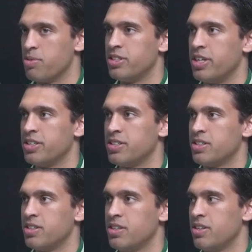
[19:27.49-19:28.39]
It
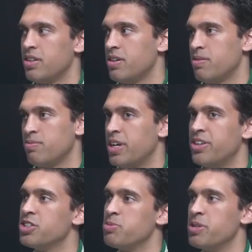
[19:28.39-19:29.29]
takes ten
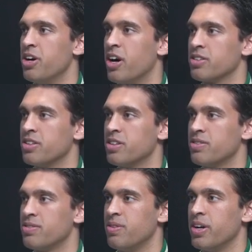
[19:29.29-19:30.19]
years to be a doctor,
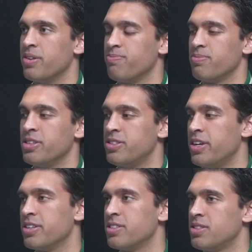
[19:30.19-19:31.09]
mm. right? Mm-hmm. It
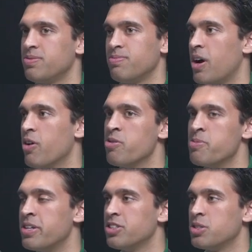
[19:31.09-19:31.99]
takes however
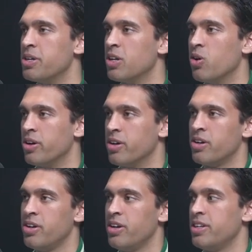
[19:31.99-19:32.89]
many years yep. to be a lawyer.
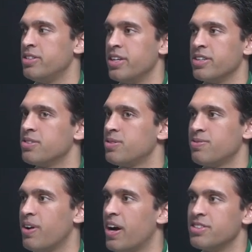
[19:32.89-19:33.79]
It takes
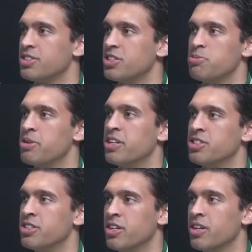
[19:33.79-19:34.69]
five, six years to be an
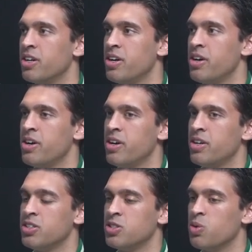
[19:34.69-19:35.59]
engineer. Yep. Mm.
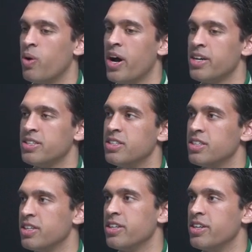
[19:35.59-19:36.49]
So why is
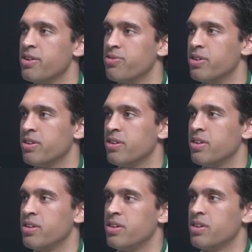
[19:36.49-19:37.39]
this any different? Different,
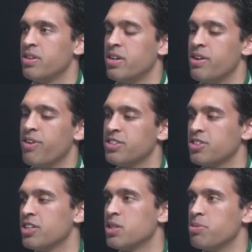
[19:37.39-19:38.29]
yeah. yeah. If I
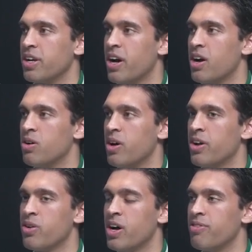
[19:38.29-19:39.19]
start something now, I
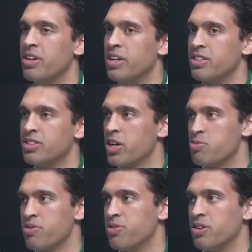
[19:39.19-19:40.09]
don't have any
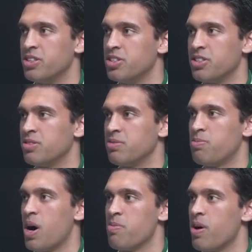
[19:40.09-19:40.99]
entitlement for it to just
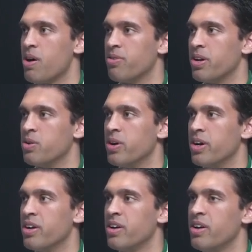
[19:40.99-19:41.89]
pop off right
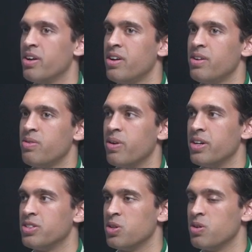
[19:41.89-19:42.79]
away. True. Yeah.
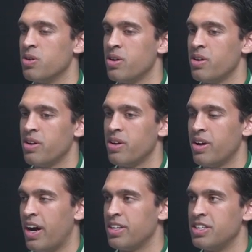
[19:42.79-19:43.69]
Right. So
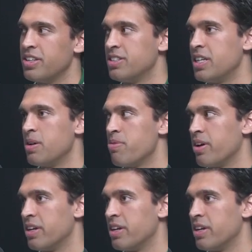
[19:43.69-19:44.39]
I see it the same thing.